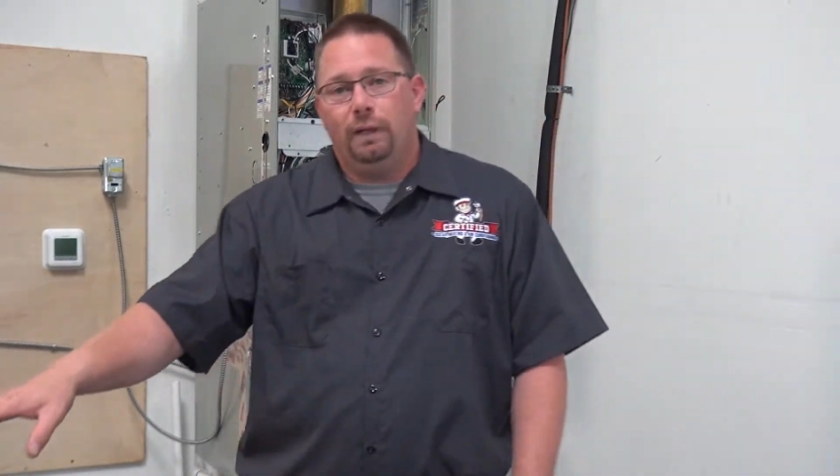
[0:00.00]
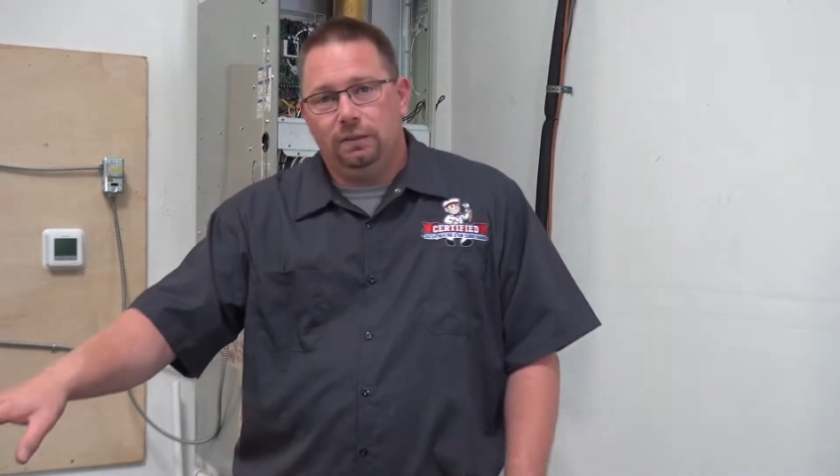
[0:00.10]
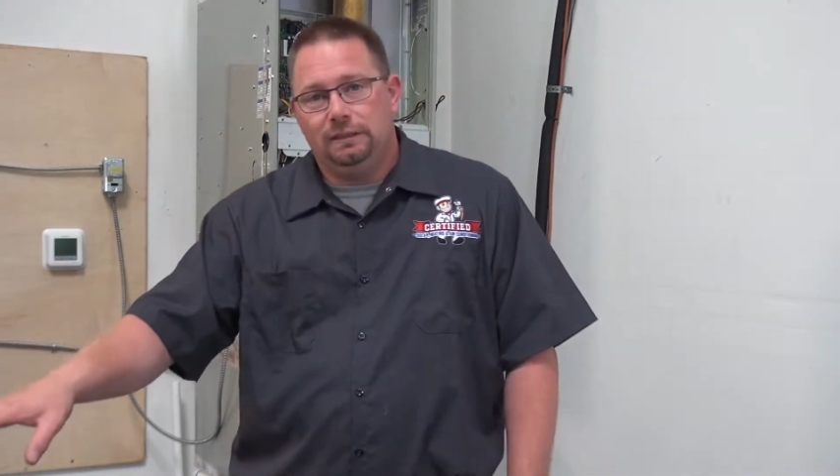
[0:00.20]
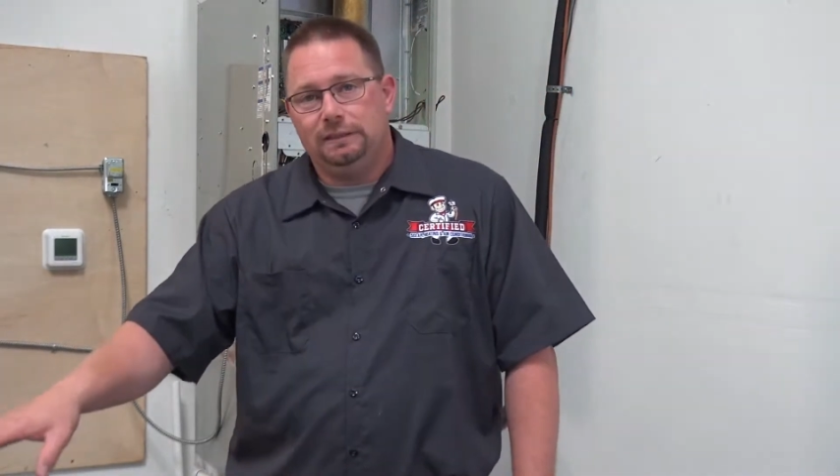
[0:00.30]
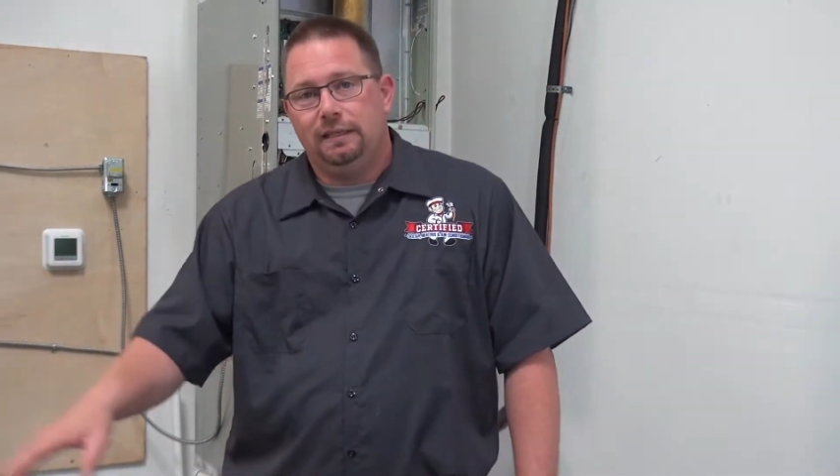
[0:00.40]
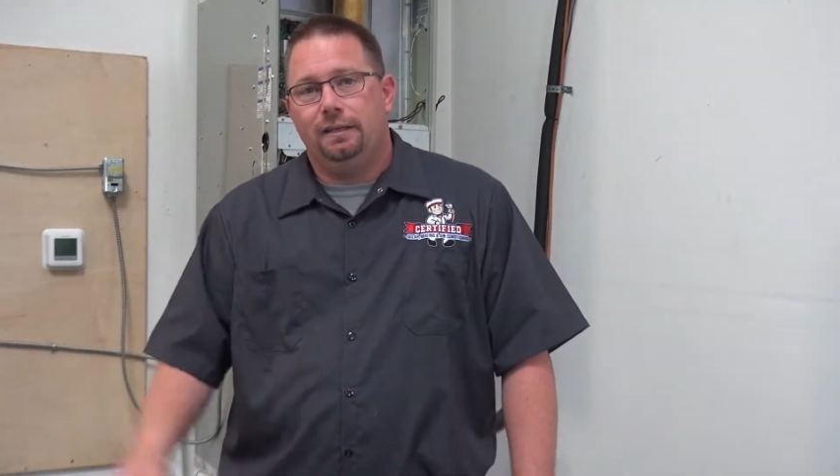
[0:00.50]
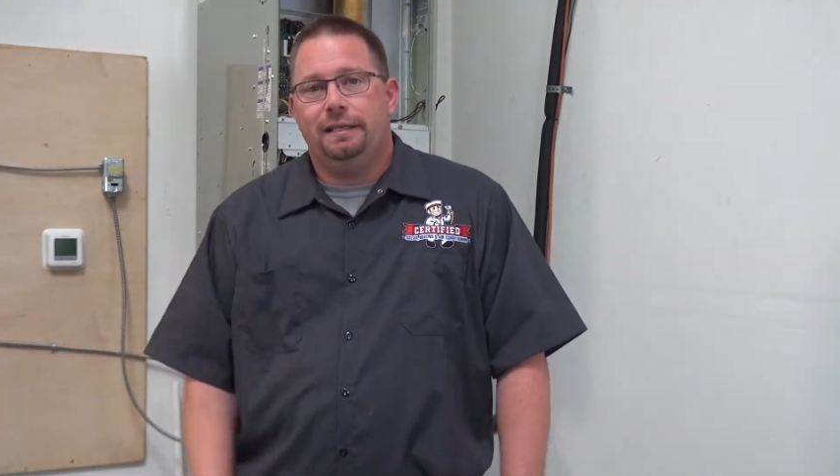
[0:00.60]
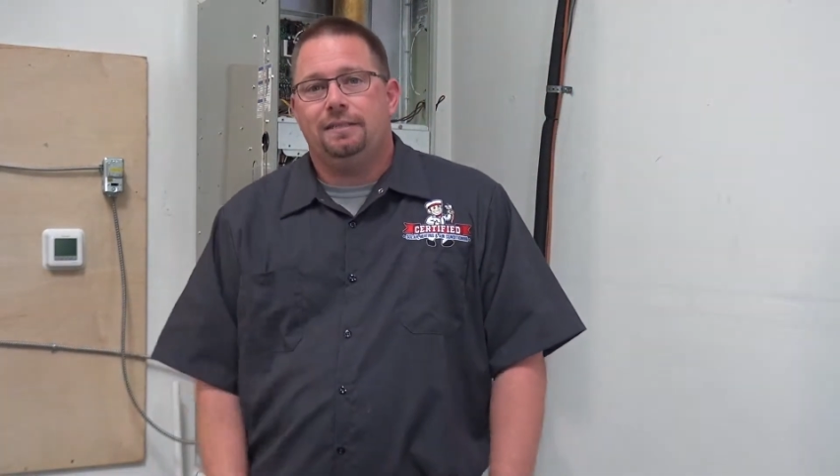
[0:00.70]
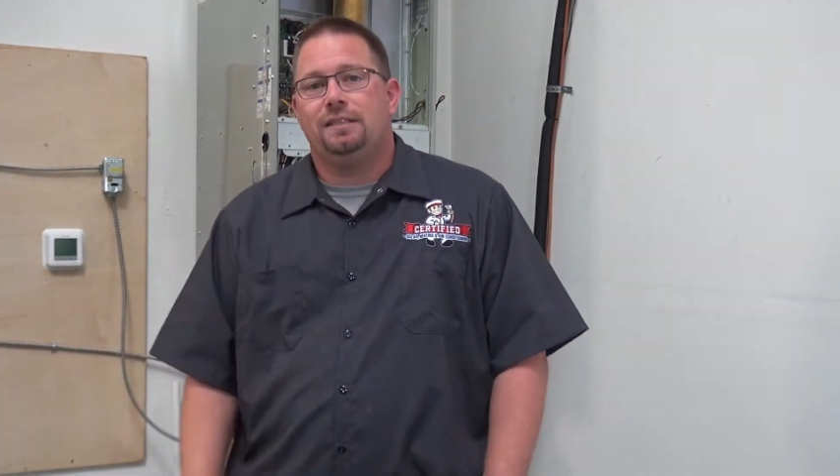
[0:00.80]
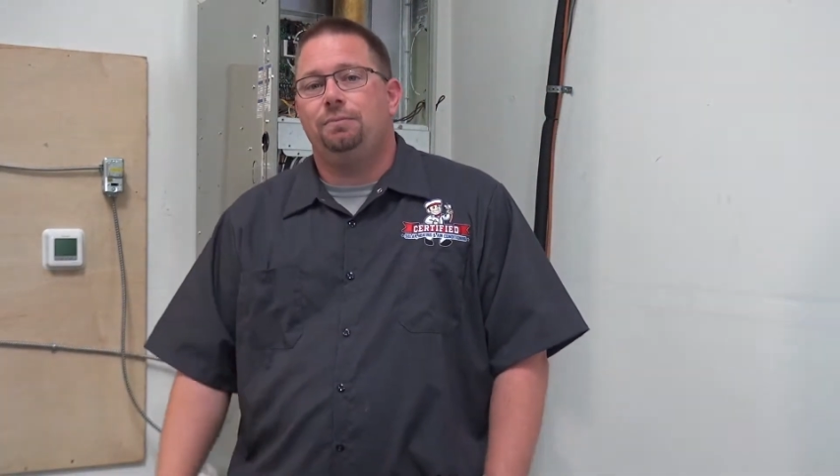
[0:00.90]
to wiggle in there
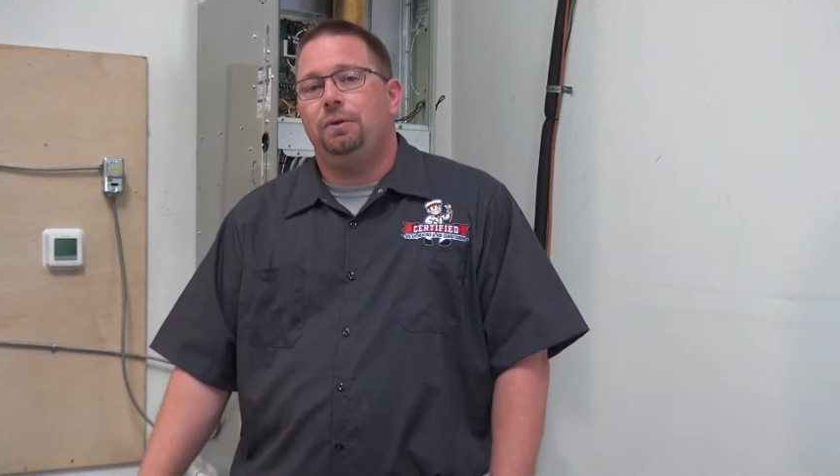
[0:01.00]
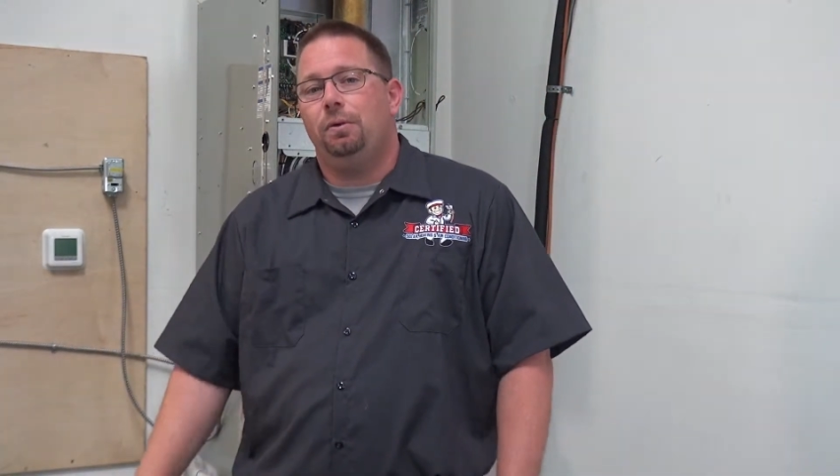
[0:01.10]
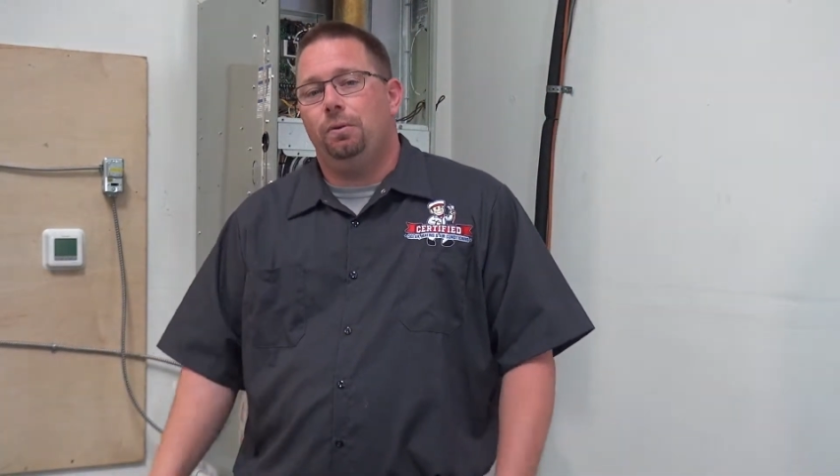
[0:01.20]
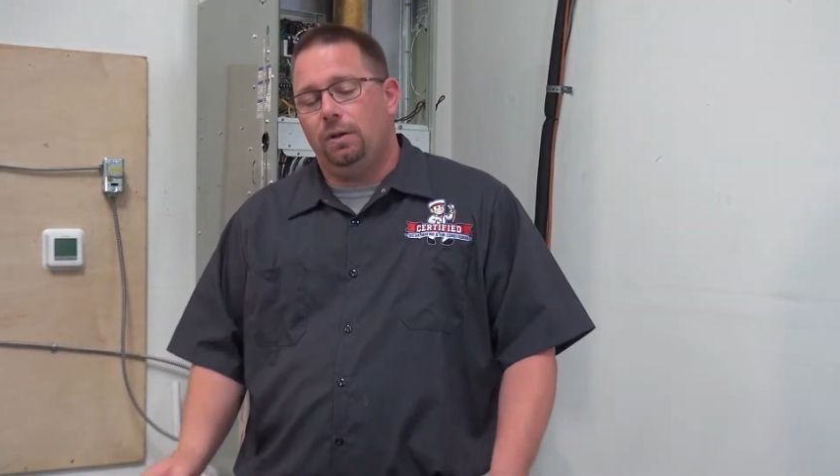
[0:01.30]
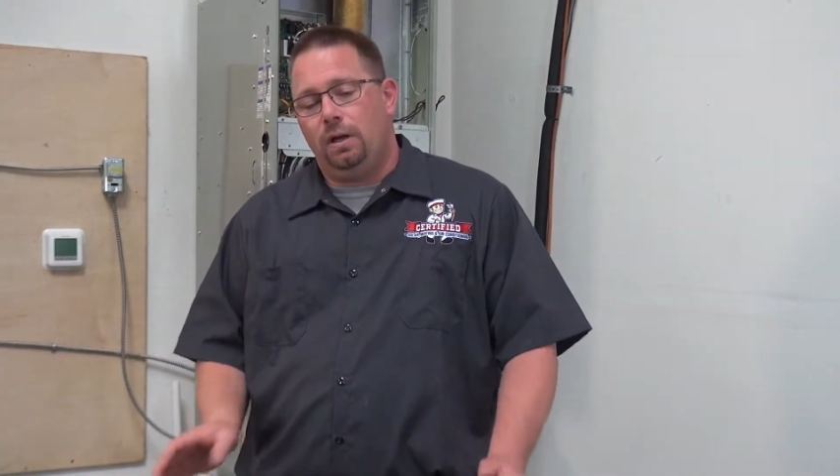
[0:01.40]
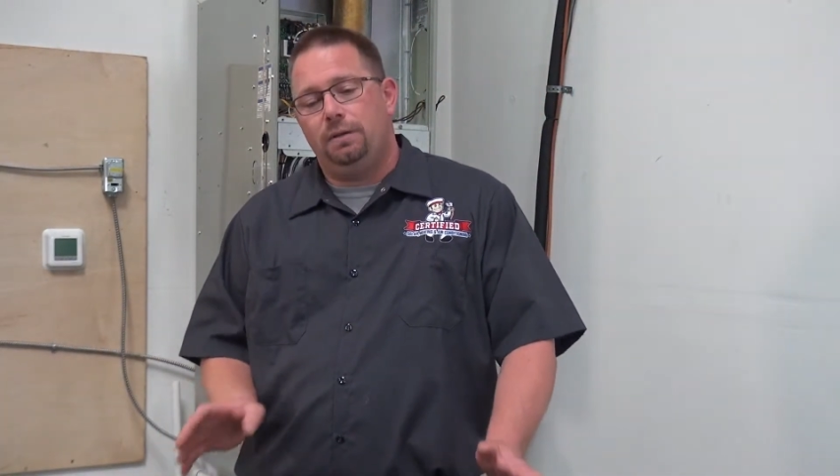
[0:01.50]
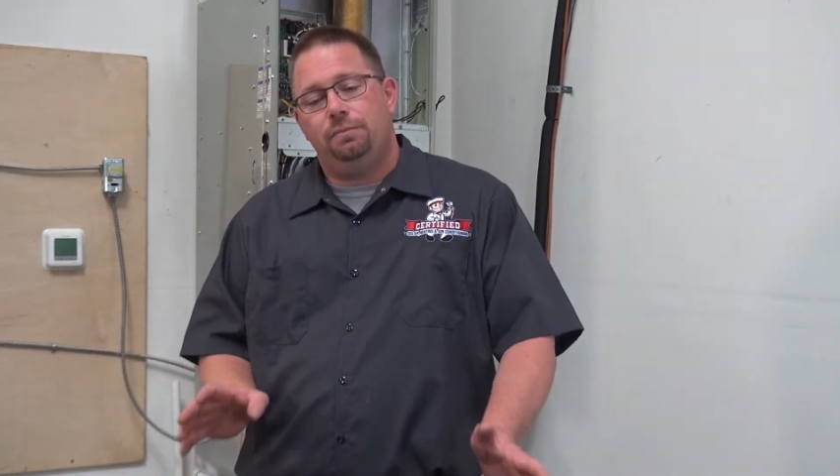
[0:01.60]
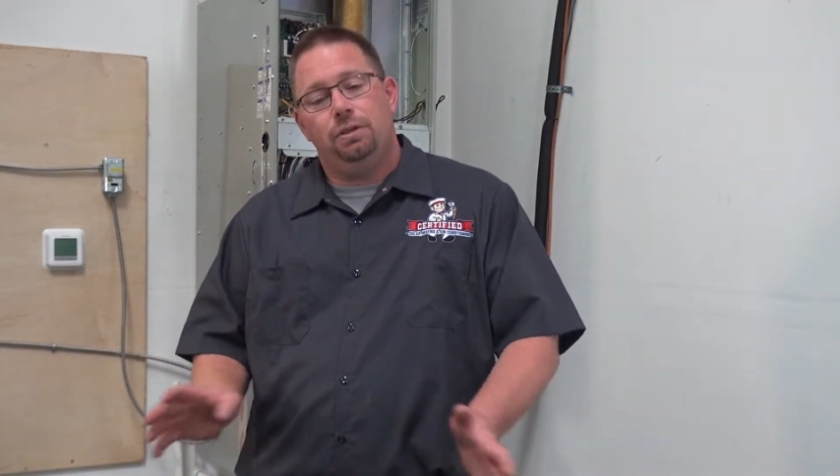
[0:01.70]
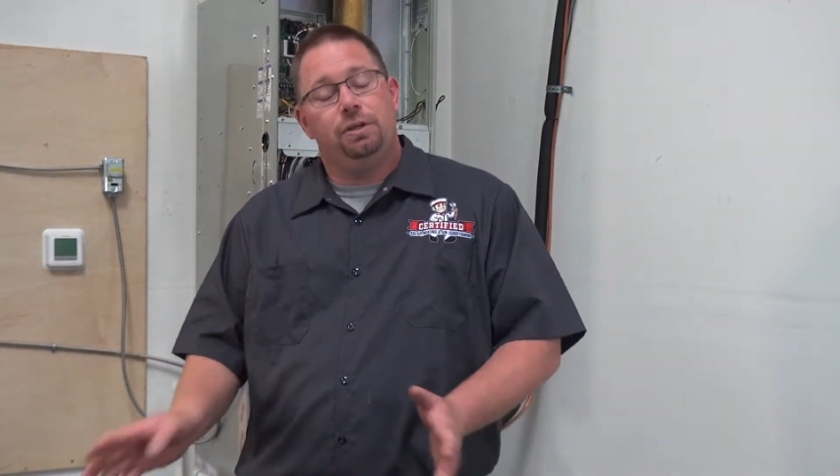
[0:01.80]
and get something going on,